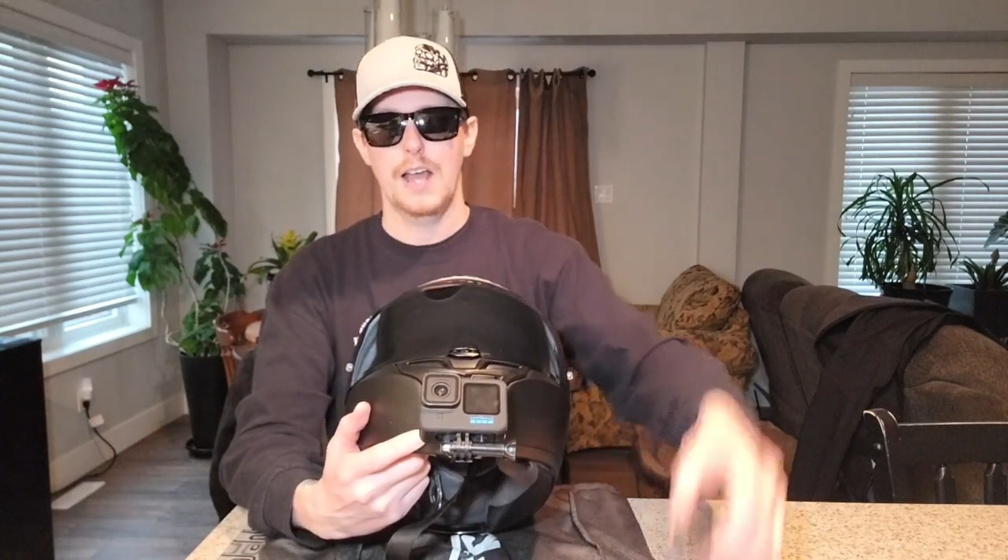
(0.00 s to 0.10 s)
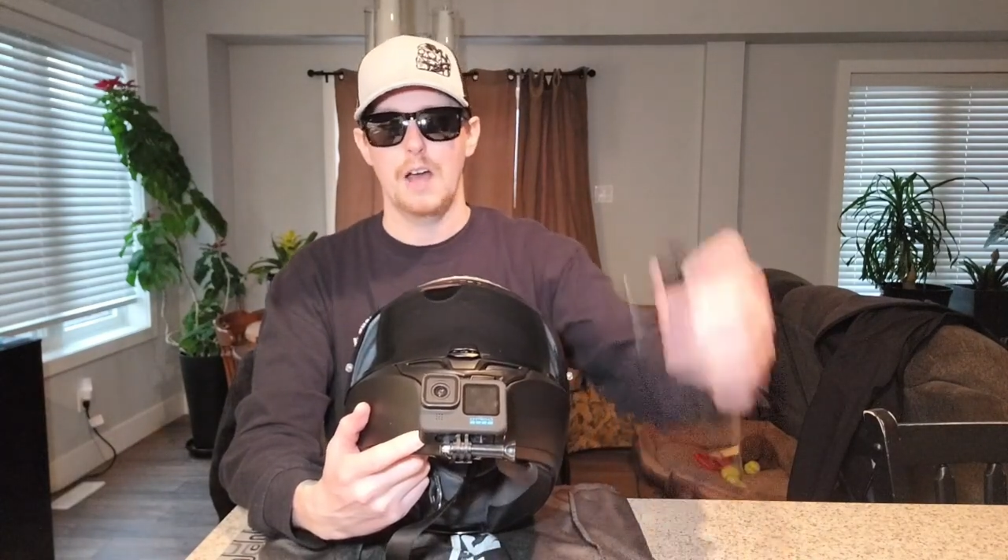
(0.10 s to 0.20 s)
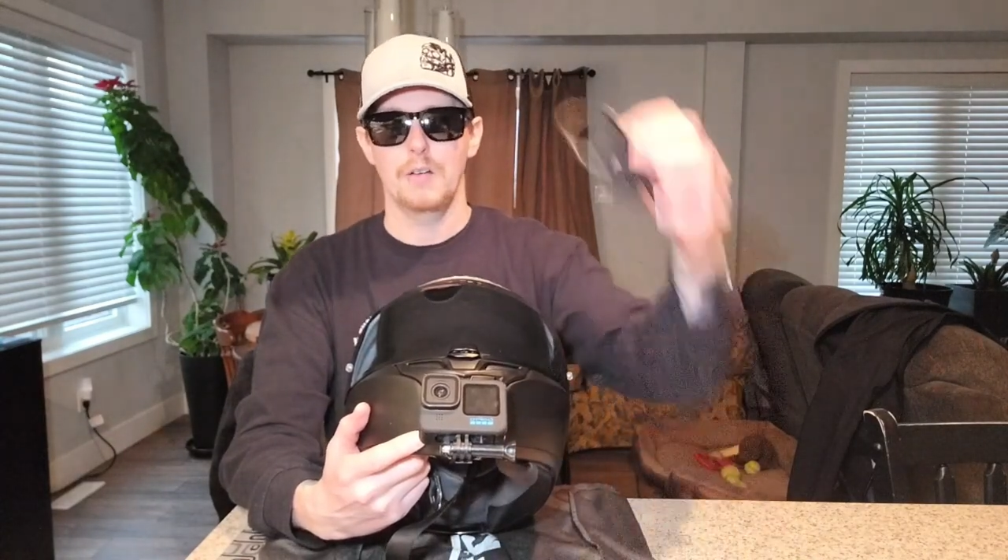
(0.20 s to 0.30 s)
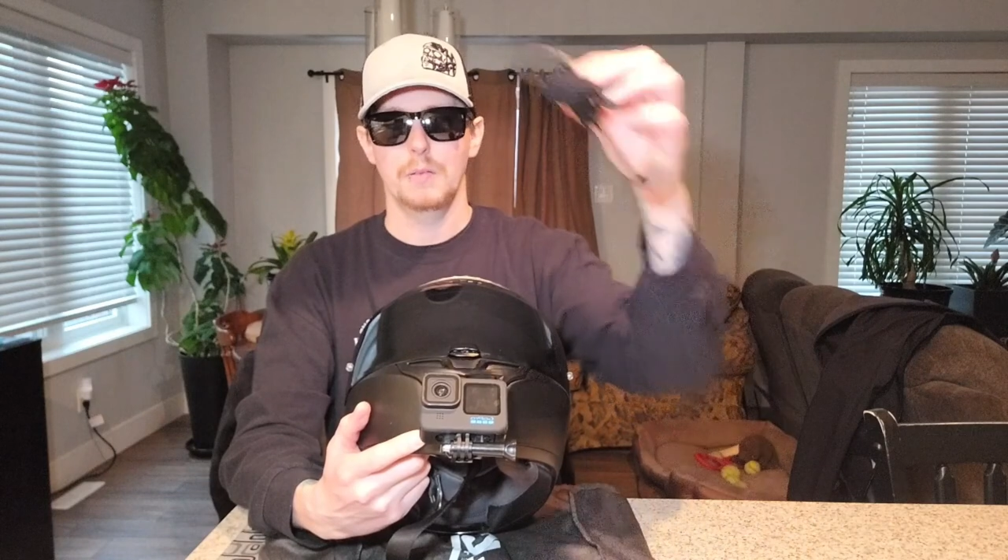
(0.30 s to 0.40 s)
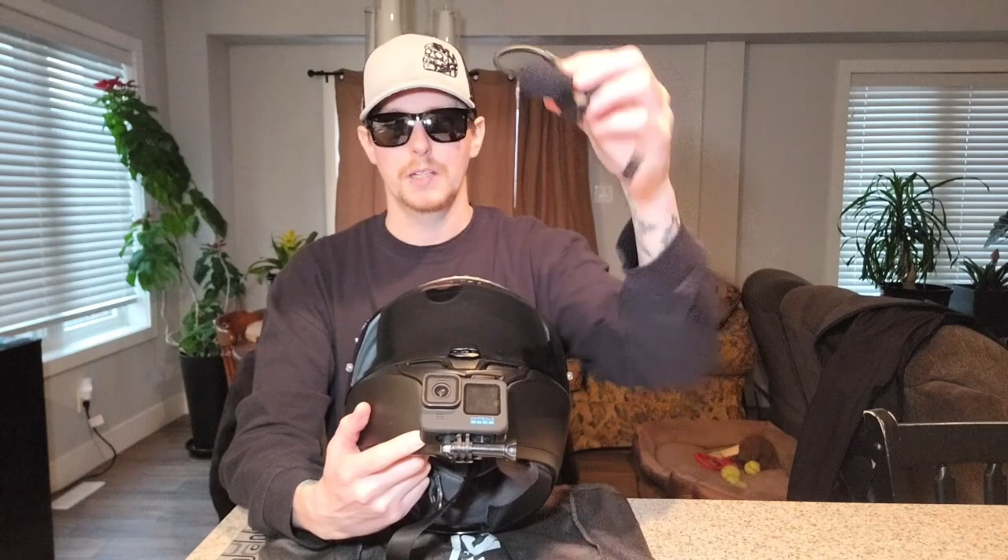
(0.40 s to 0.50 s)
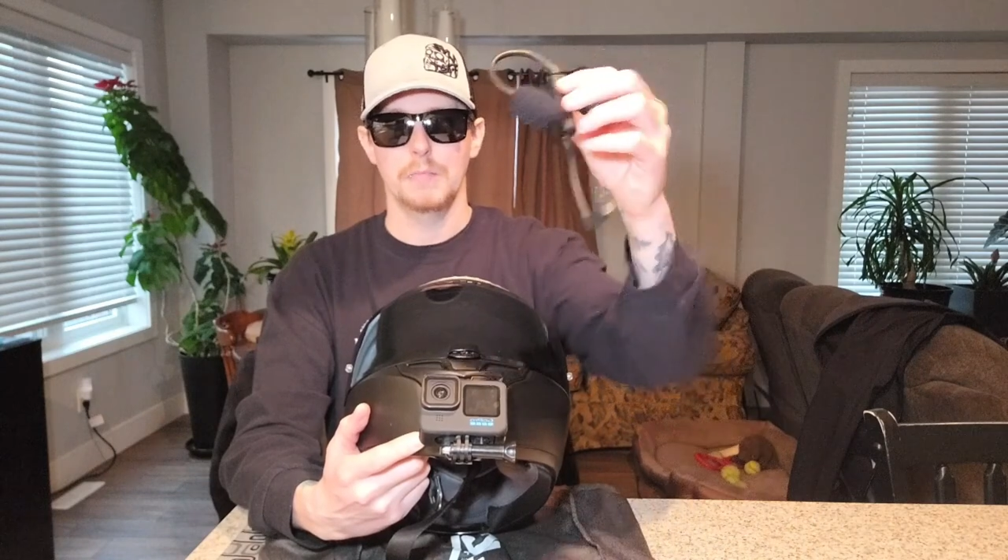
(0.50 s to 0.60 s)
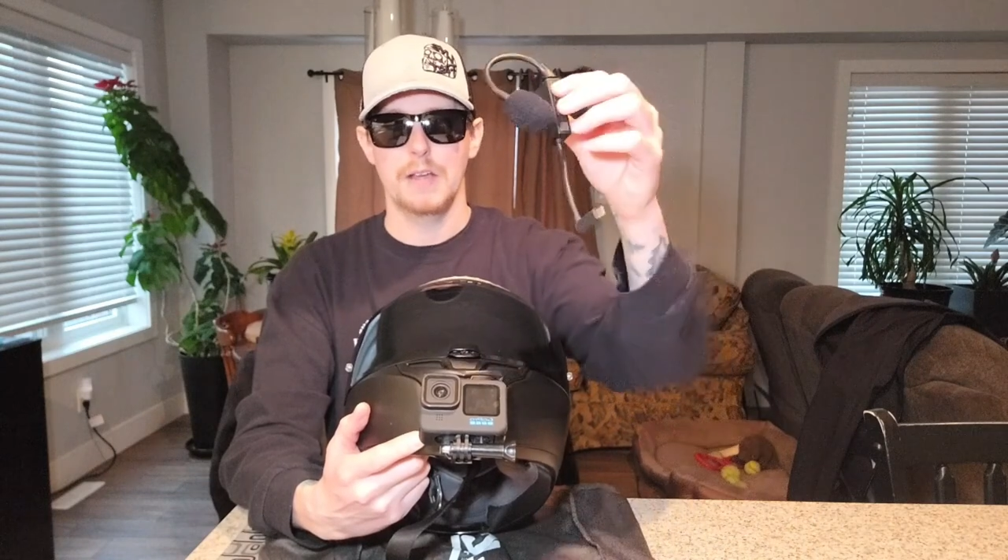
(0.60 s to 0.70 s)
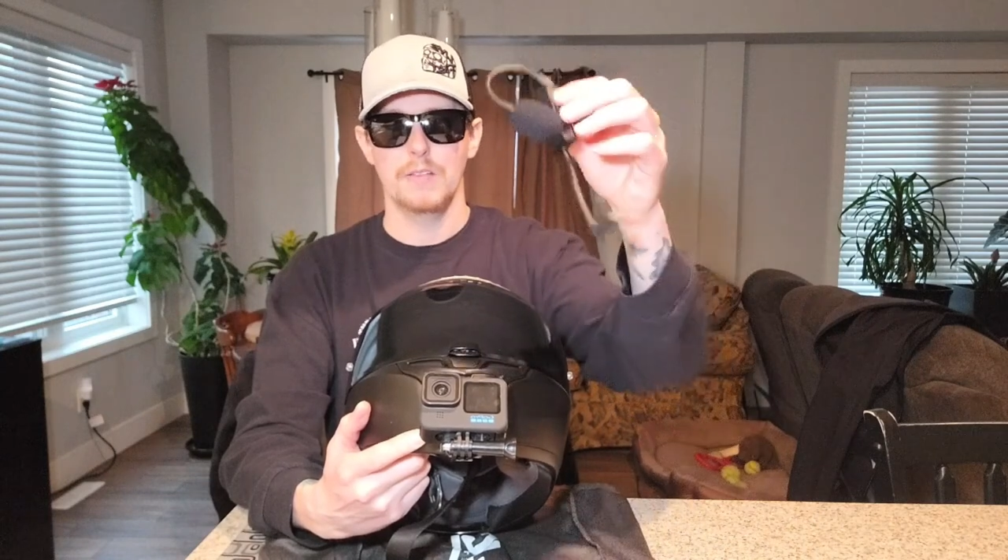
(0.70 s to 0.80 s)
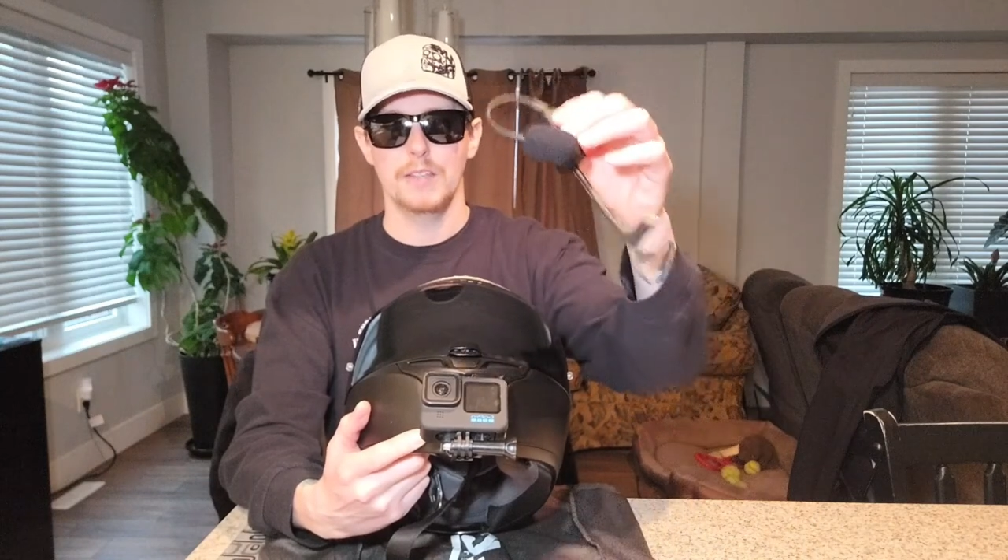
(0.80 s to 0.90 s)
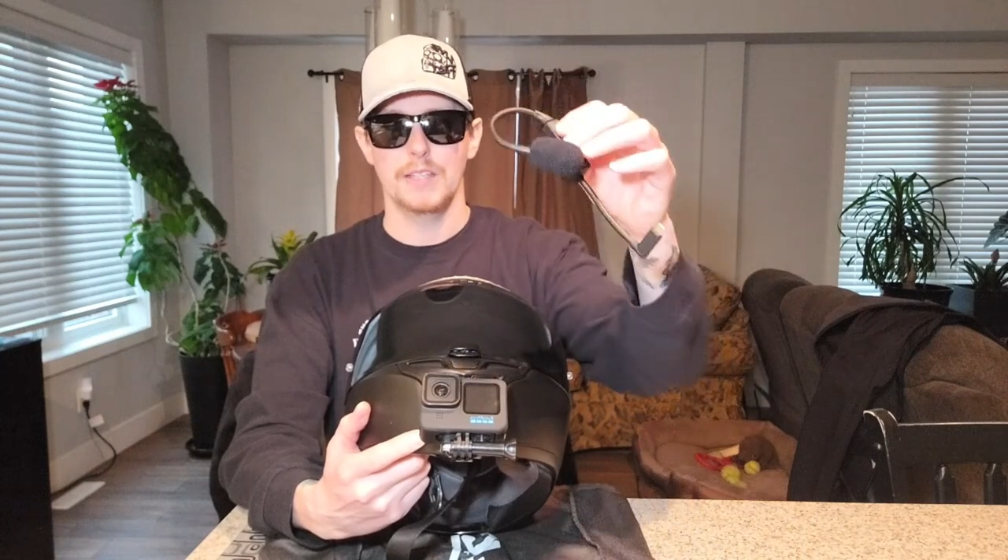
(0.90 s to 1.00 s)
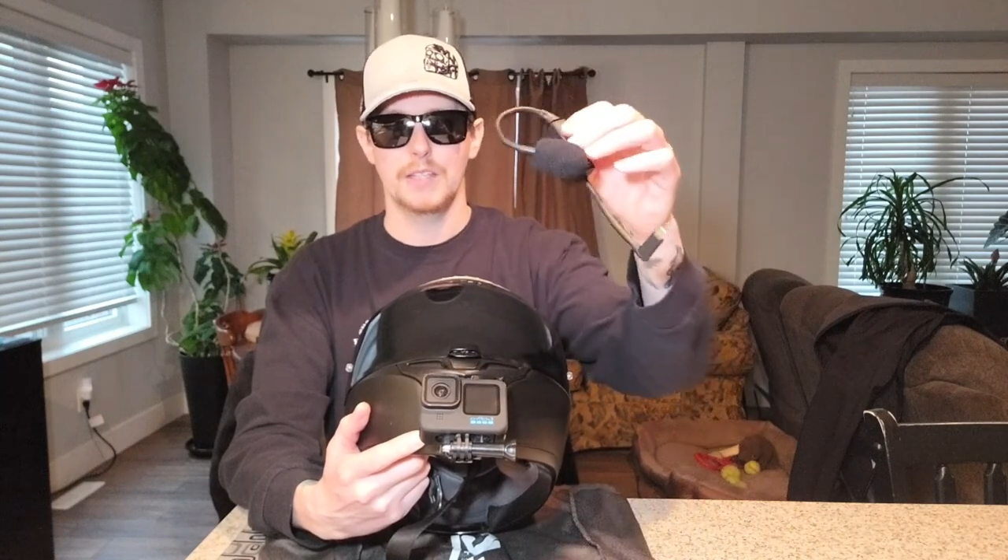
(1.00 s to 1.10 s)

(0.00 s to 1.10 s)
how I'm going to mount